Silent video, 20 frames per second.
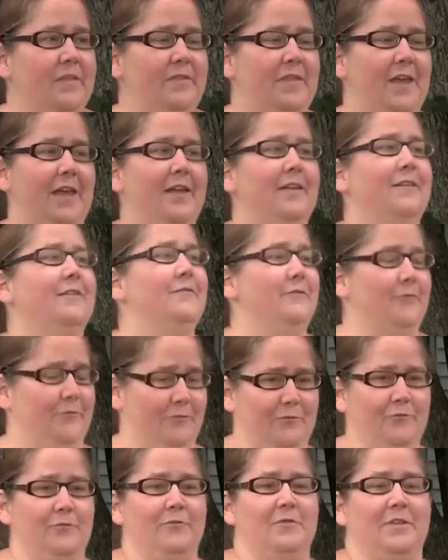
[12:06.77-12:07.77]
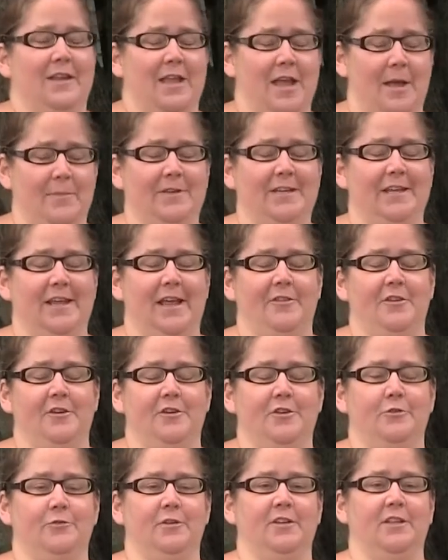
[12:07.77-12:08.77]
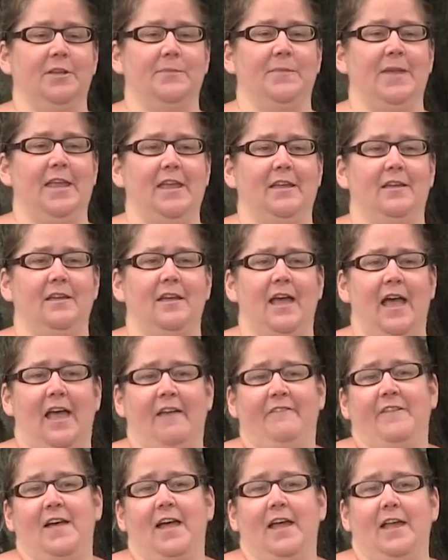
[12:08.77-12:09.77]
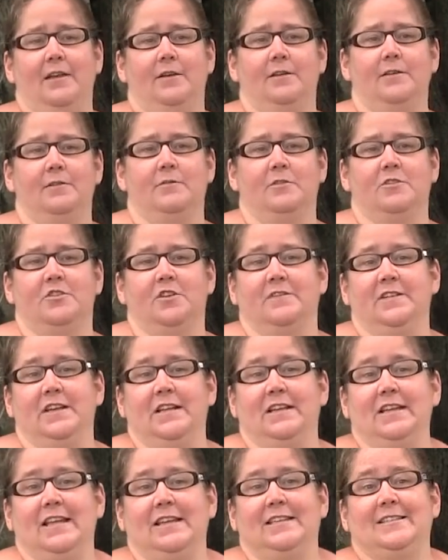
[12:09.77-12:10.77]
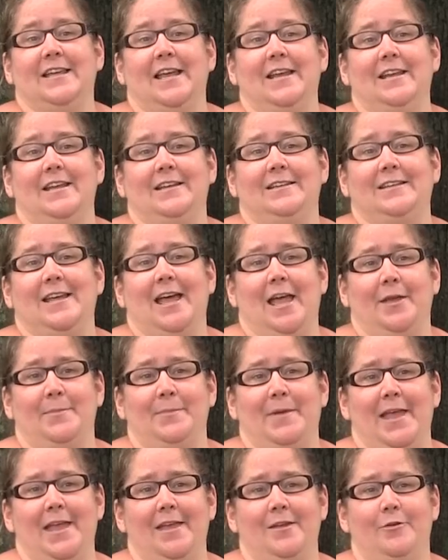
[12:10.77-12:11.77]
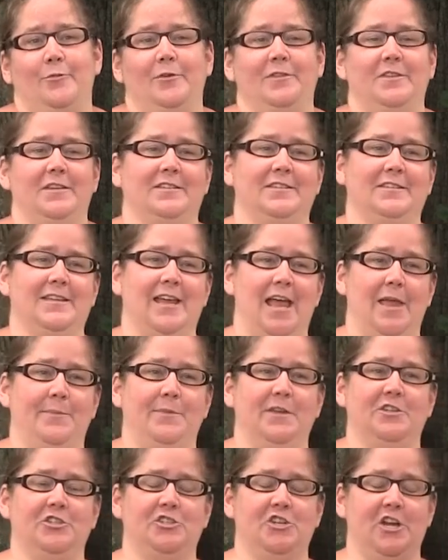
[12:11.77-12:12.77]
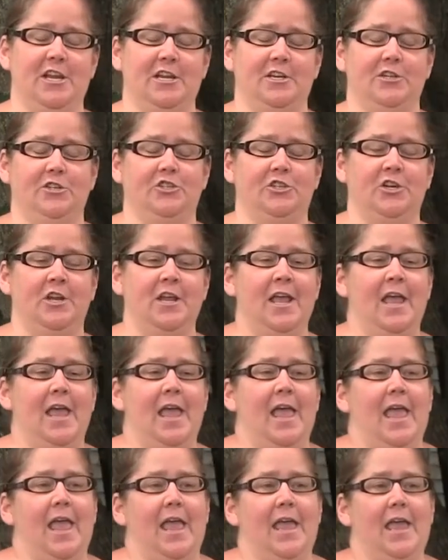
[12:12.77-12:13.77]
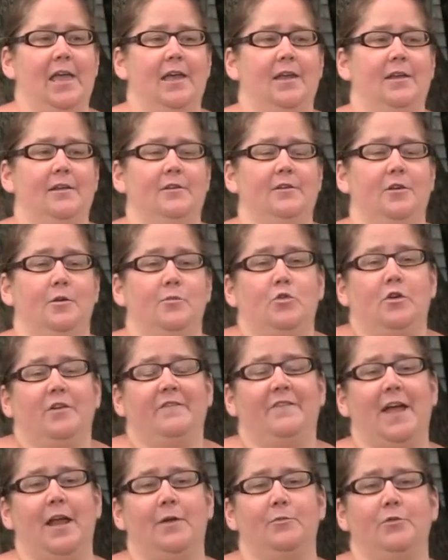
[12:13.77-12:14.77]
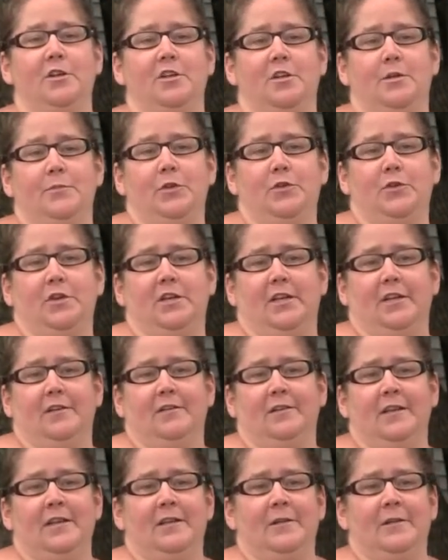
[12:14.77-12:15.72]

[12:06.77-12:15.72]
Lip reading: that come together to really make, I find, sort of an exciting time bank with this time exchange and a more vibrant community.